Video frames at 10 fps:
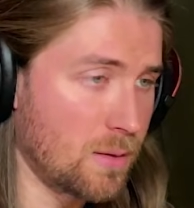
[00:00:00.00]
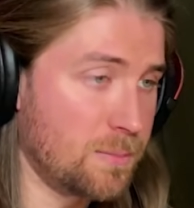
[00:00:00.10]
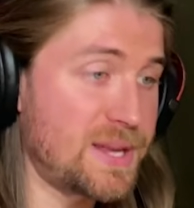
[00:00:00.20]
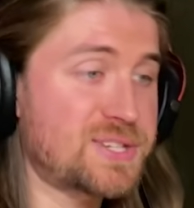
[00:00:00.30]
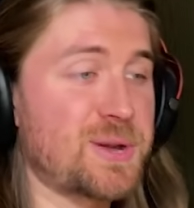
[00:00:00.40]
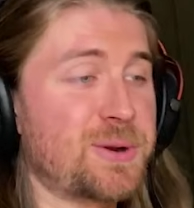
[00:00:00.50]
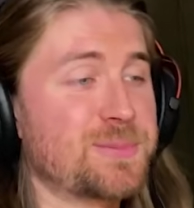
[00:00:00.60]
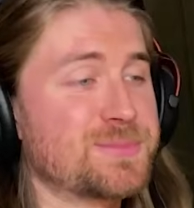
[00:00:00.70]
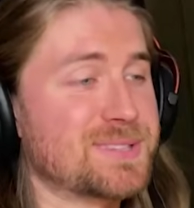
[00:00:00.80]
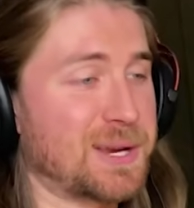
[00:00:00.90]
beach
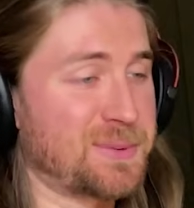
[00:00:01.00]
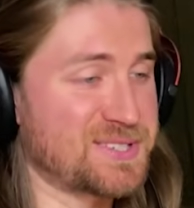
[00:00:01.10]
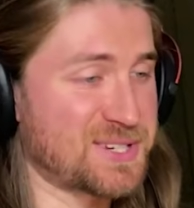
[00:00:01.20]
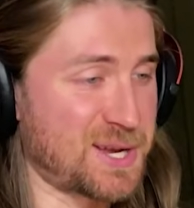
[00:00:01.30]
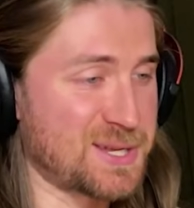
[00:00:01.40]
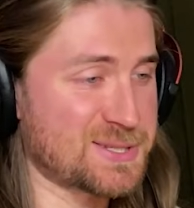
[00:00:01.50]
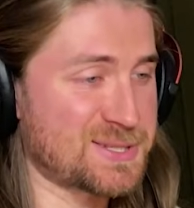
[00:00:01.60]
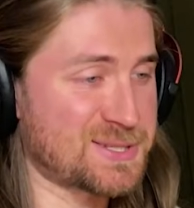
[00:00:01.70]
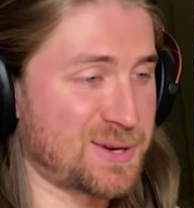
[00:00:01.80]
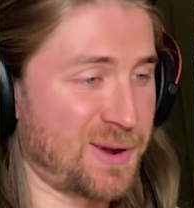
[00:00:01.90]
totems, like we
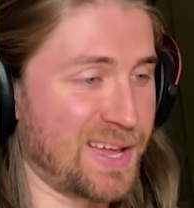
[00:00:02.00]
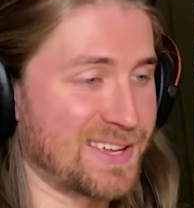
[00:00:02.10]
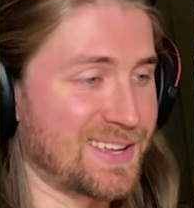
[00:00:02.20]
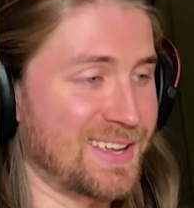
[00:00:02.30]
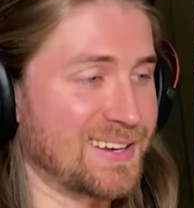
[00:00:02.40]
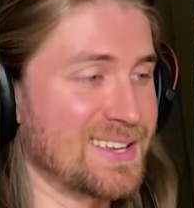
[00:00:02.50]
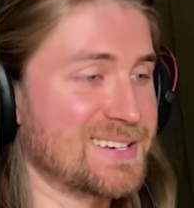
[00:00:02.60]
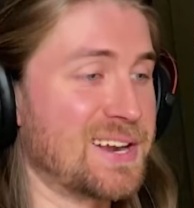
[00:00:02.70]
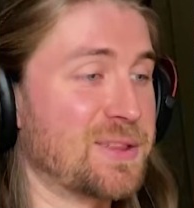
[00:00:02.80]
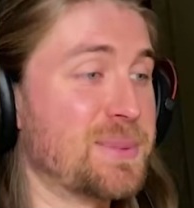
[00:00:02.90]
discussed, so I can get
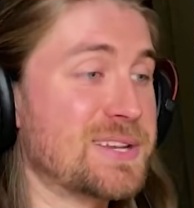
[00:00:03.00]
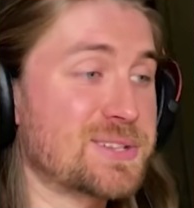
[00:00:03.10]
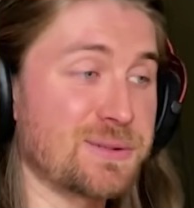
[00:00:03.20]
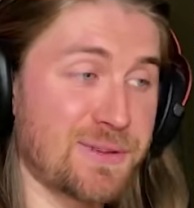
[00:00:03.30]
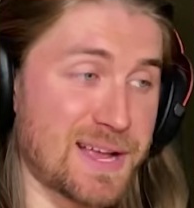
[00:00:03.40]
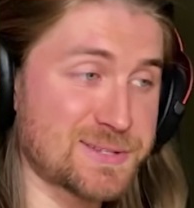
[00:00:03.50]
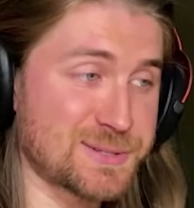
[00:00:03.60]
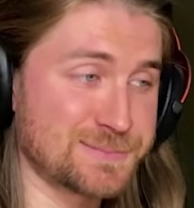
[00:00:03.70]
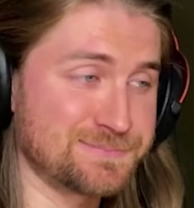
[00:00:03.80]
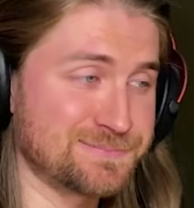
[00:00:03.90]
down to the beach a little
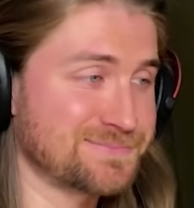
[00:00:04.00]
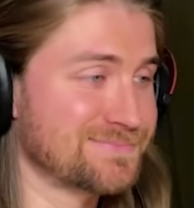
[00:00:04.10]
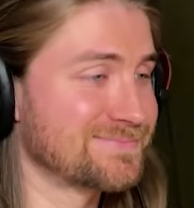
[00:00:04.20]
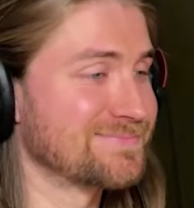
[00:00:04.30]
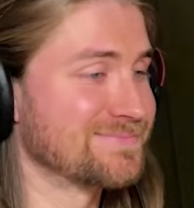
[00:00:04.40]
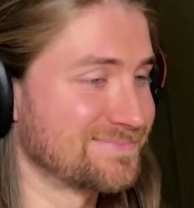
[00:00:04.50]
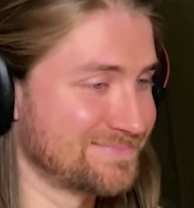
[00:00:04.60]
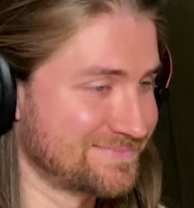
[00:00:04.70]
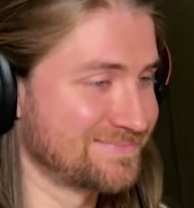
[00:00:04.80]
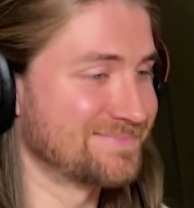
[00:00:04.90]
faster.
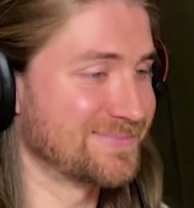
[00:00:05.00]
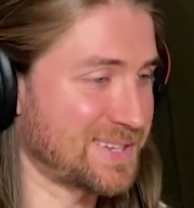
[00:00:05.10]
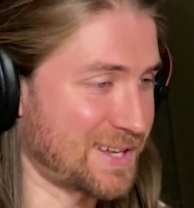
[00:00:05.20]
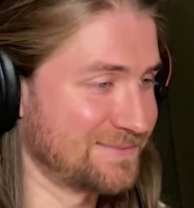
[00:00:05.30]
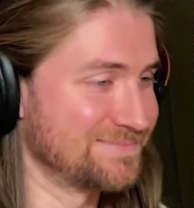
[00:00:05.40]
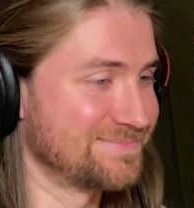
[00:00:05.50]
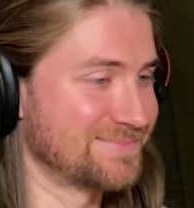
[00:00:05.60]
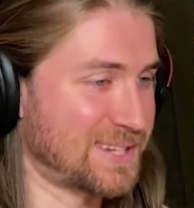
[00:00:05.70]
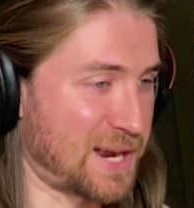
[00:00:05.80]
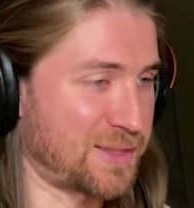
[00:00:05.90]
Okay,
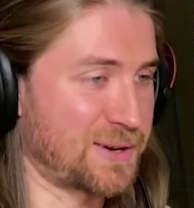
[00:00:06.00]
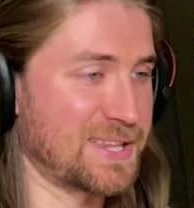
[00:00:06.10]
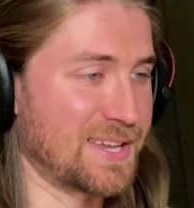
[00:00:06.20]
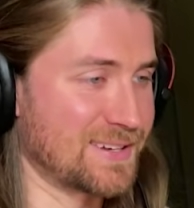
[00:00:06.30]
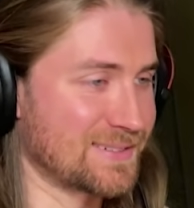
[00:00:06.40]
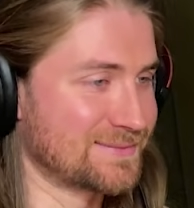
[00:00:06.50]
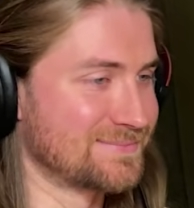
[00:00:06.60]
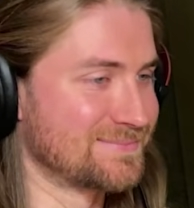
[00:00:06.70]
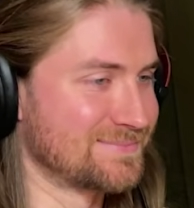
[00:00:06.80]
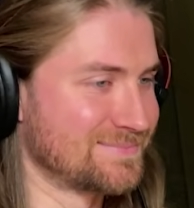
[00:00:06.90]
got there in the end.
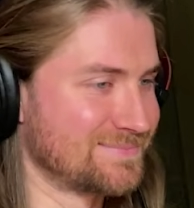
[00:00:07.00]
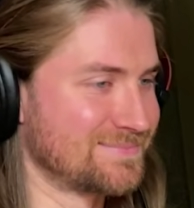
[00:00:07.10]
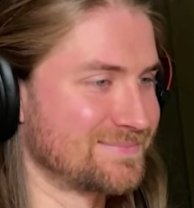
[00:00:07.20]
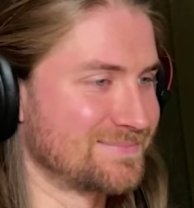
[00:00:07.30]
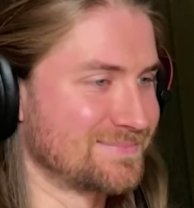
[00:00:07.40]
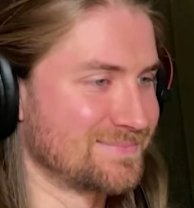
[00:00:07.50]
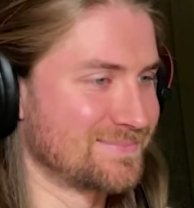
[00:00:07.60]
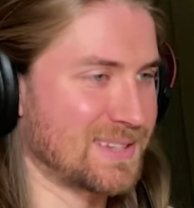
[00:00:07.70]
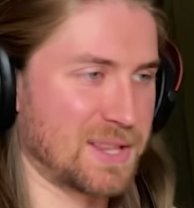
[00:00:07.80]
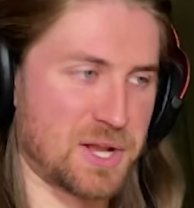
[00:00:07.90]

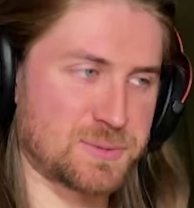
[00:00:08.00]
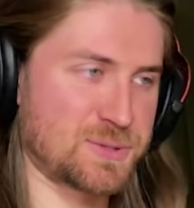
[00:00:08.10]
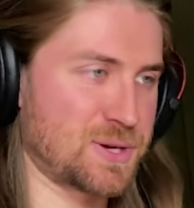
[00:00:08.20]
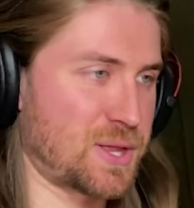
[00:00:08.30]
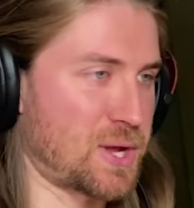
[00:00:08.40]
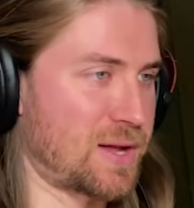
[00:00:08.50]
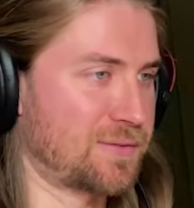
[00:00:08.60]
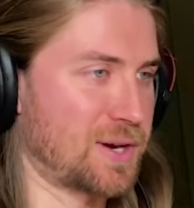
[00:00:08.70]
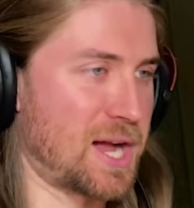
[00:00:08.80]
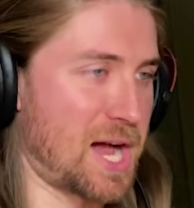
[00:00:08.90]
Lost my train of thought
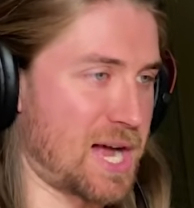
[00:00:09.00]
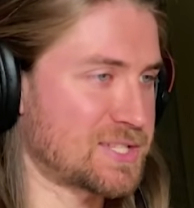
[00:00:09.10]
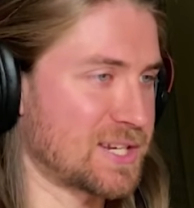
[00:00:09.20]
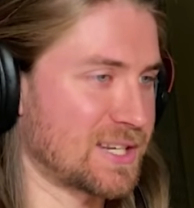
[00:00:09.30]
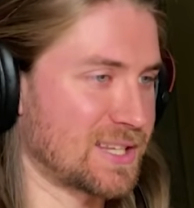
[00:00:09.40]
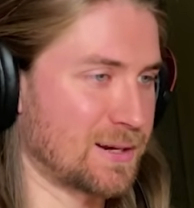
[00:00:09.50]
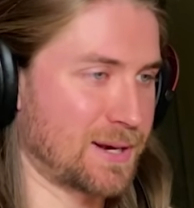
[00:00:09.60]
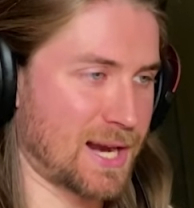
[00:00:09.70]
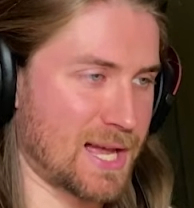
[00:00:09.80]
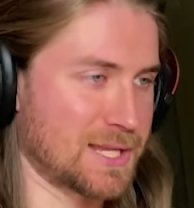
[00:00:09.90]
for a hot second there,
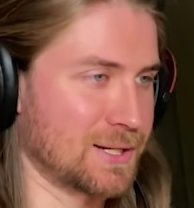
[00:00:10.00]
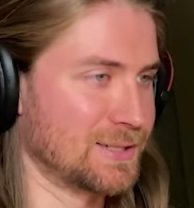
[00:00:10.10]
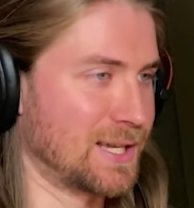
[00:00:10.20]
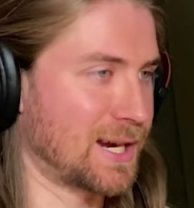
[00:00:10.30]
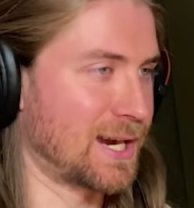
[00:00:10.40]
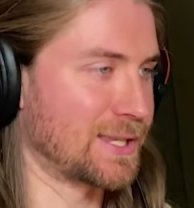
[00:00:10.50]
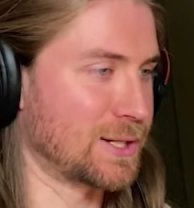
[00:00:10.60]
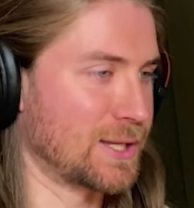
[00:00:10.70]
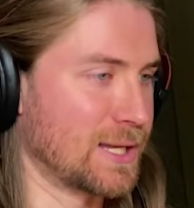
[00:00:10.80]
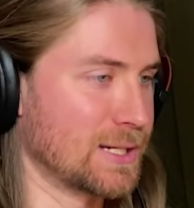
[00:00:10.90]
but I got there. I got there
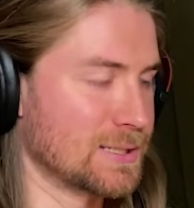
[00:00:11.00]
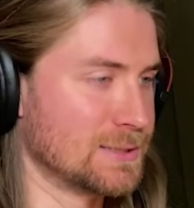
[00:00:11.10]
in the end.